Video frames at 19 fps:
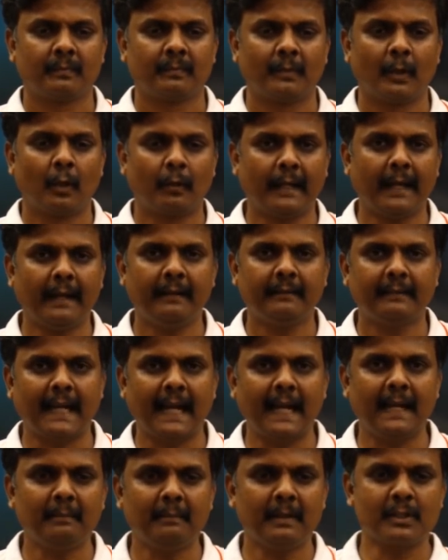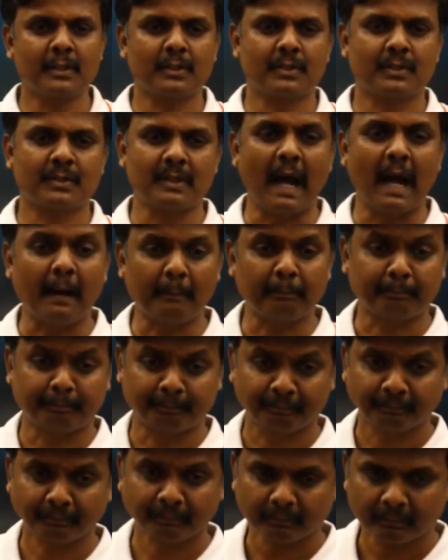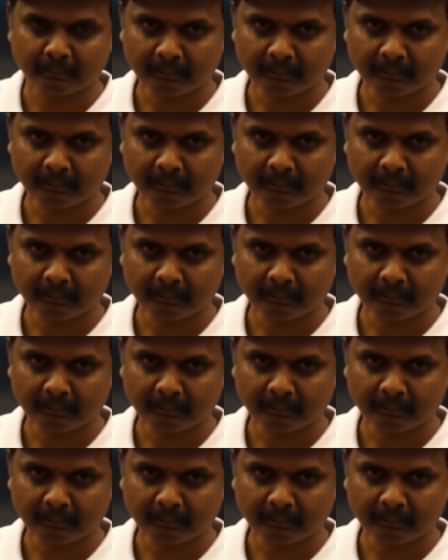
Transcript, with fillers: Okay, time is up.